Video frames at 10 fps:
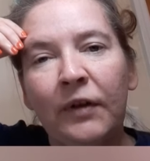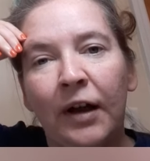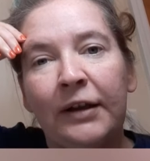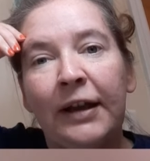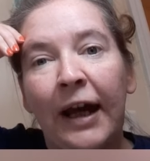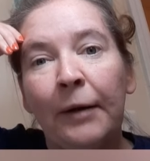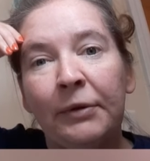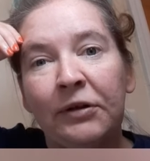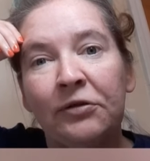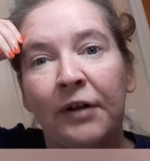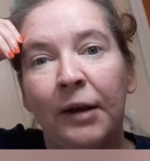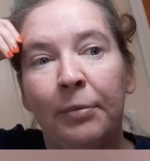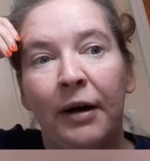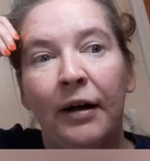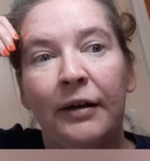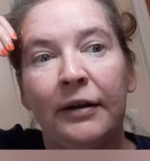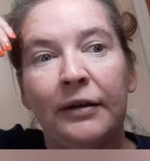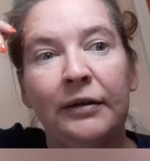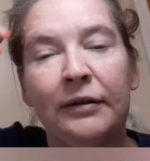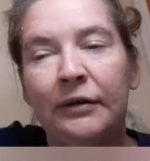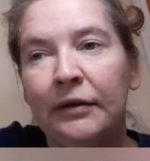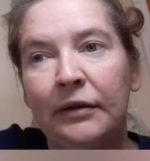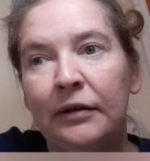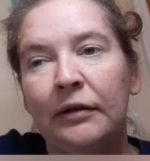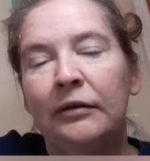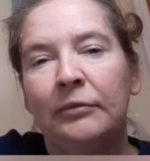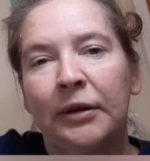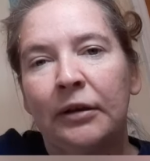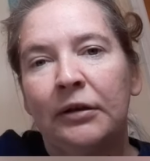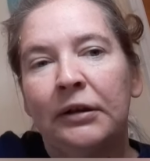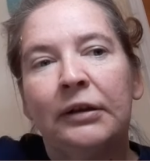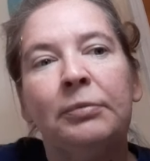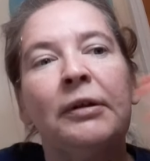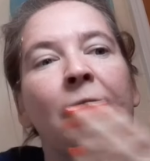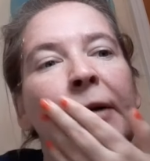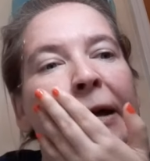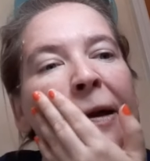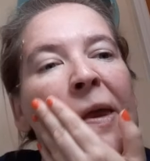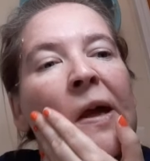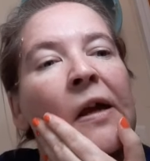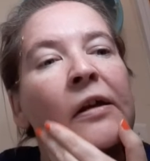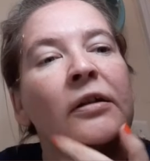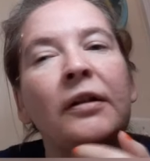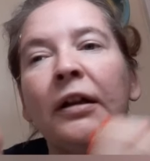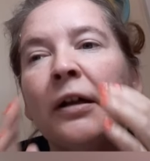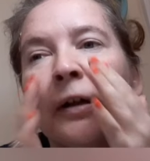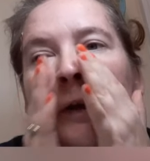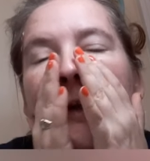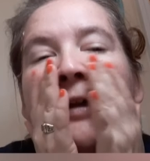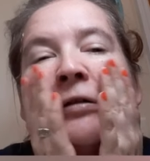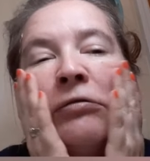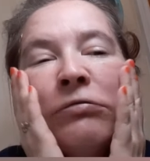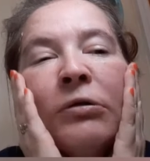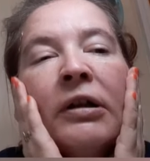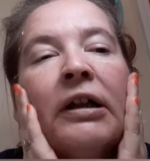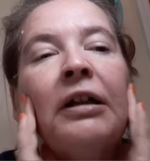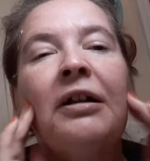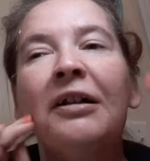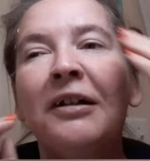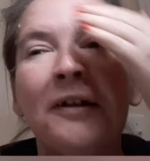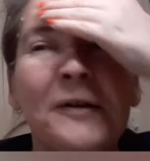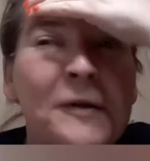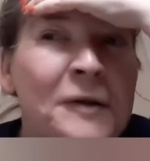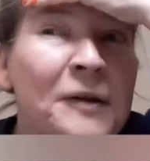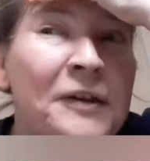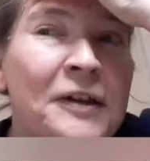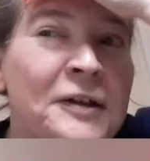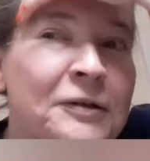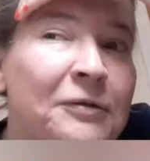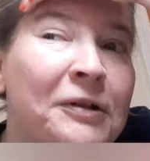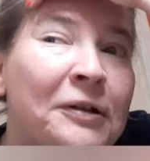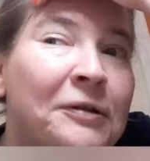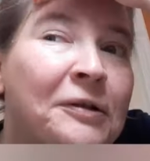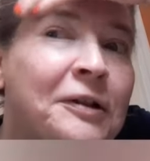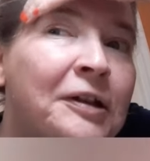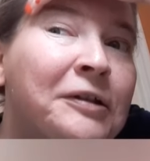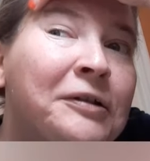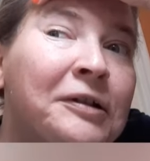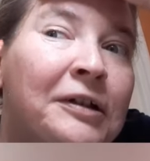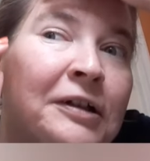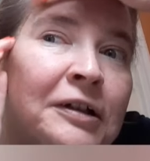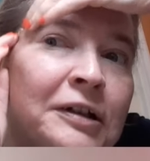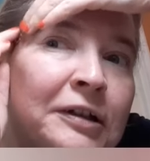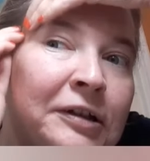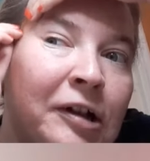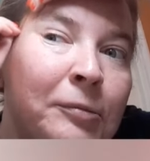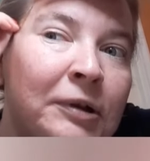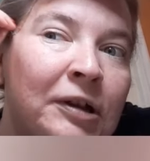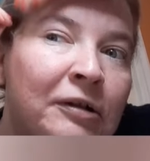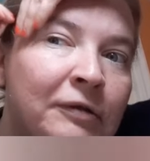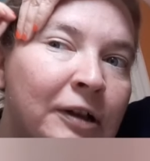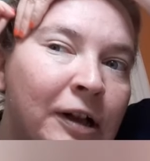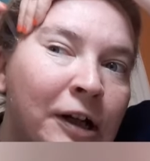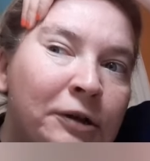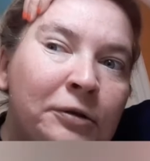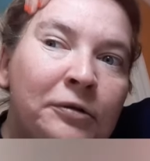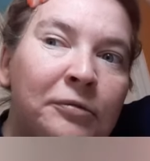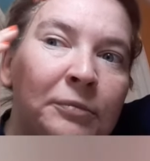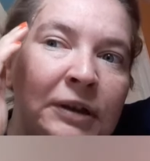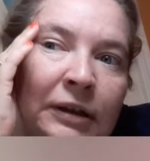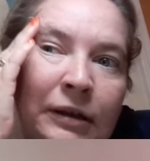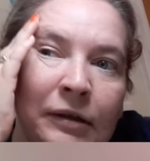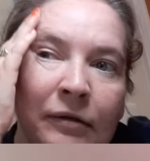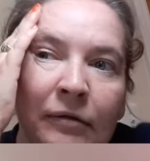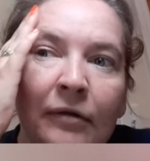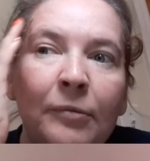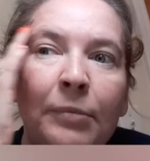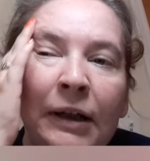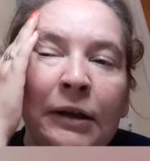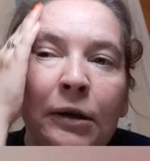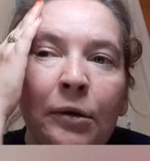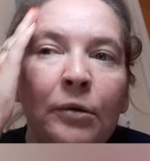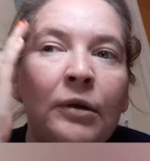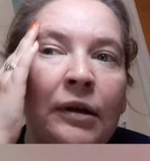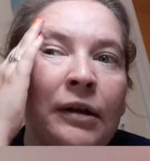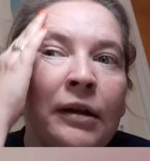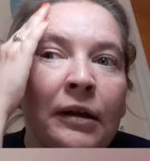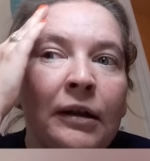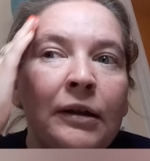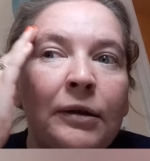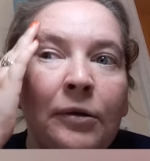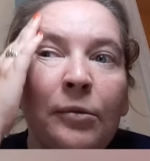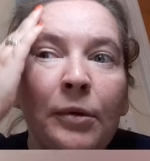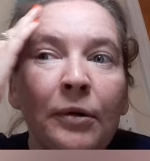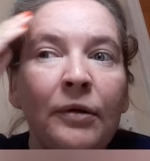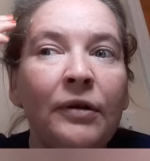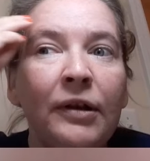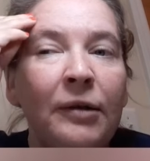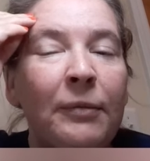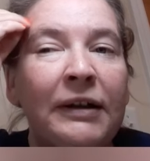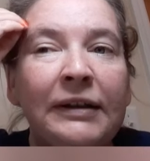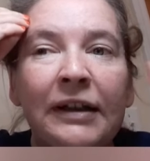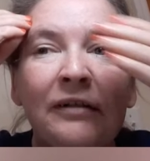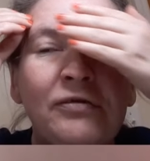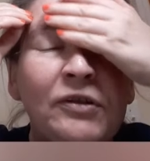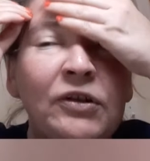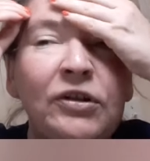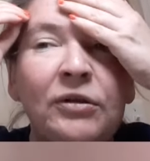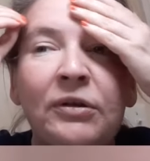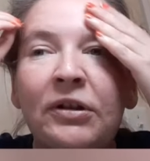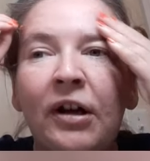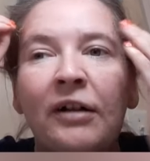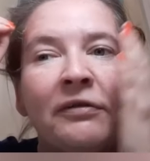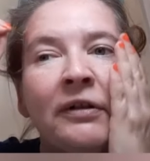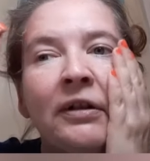a tablet tripod. Oh my goodness. But anyway, so yeah, Kilroy. That's what I look like. Look. Dame arigato, Mr. Roboto. Domo. And my skin feels so soft.